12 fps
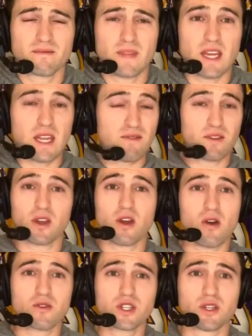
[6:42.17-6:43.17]
And even the
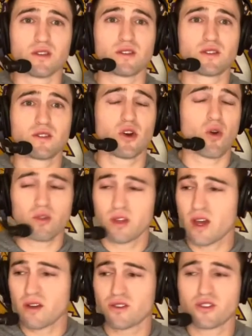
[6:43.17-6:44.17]
coaches totally
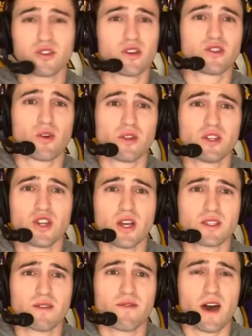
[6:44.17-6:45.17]
understood, totally
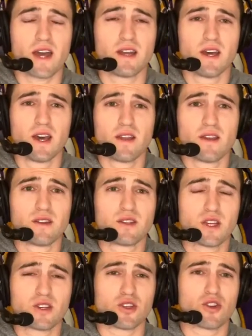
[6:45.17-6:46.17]
justified the
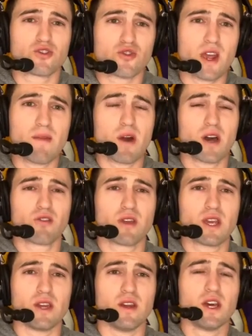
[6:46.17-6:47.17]
decision. You're Draymond
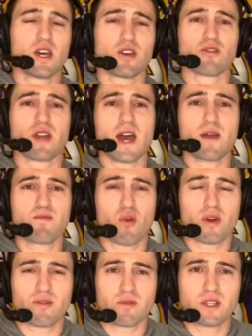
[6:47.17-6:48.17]
Green. You're
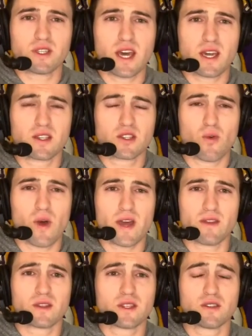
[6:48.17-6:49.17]
9.3 seconds away.
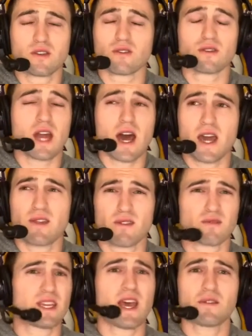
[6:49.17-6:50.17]
This is your 9th or
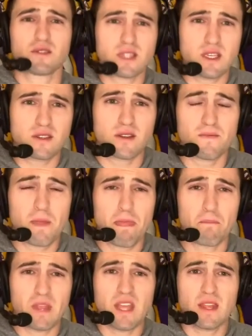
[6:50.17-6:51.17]
10th season
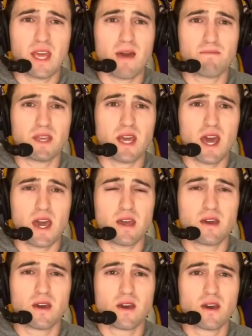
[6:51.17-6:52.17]
in the
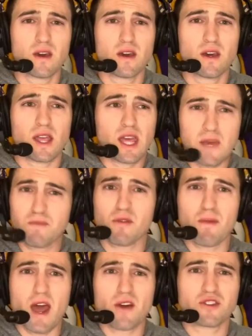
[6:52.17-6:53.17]
NBA. Keep your
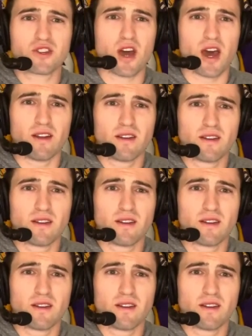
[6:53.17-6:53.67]
mouth shut.